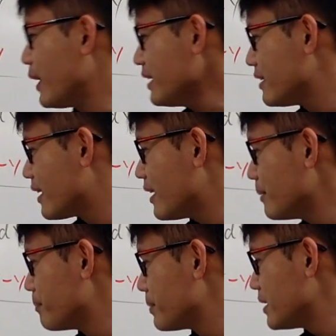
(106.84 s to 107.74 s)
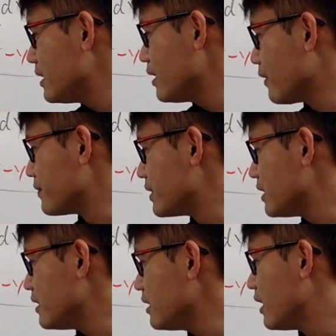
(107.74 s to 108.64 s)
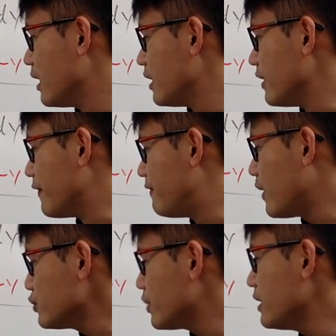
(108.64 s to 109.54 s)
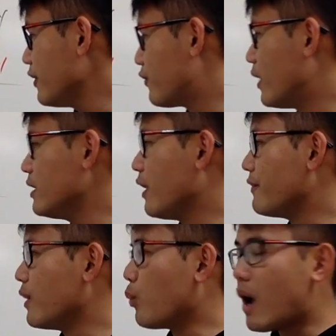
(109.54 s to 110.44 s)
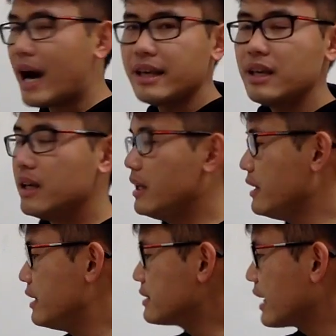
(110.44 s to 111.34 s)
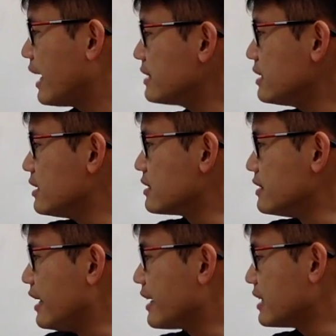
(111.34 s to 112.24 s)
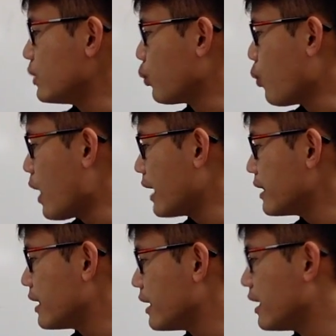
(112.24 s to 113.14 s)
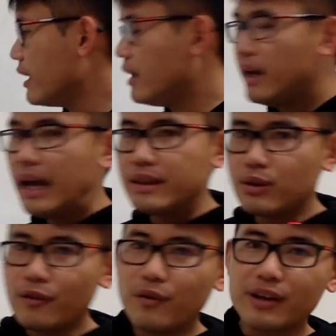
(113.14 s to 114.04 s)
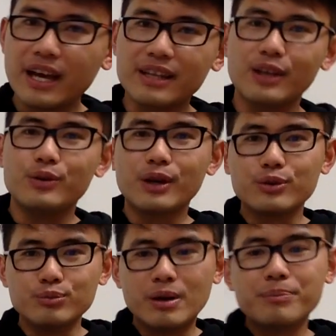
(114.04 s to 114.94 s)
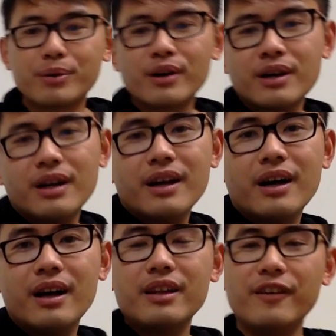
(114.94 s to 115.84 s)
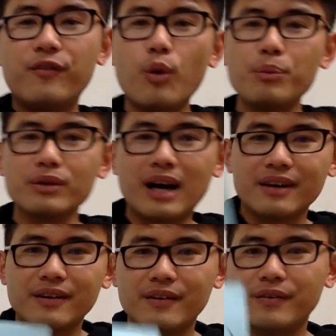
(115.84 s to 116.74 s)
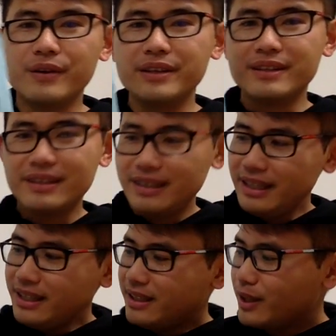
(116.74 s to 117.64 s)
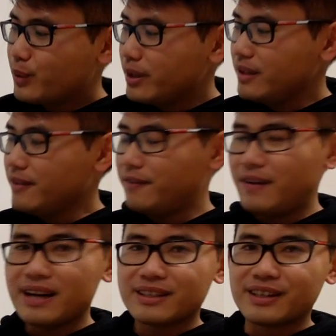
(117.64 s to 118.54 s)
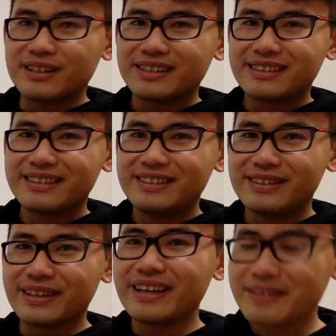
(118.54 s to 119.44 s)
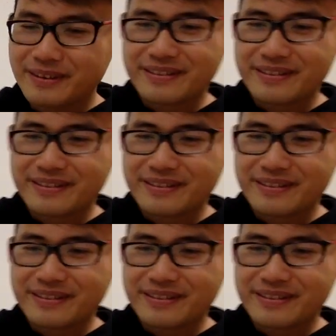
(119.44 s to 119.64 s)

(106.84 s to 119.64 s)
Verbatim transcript: right here, p of t, the function in front of the y, in this case is negative 1. And don't forget, you have to remember the formula for the integrating factor, okay?